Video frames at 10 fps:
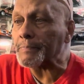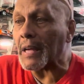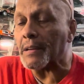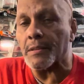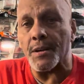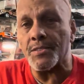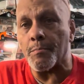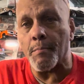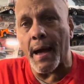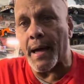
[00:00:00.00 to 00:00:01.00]
It doesn't
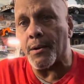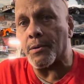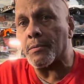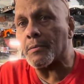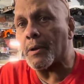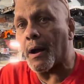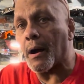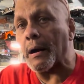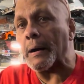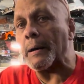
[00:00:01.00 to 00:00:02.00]
matter,
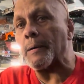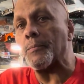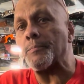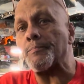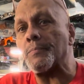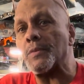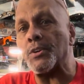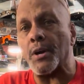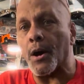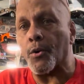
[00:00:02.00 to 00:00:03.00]

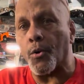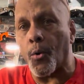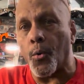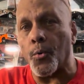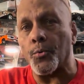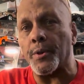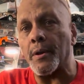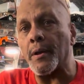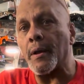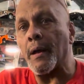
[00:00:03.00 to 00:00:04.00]
young or old.
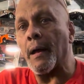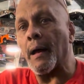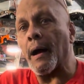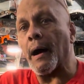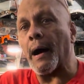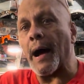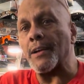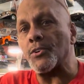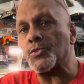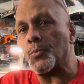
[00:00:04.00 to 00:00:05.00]
I
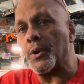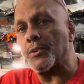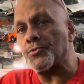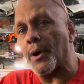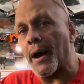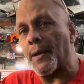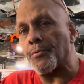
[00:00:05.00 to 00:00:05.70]
just want to try and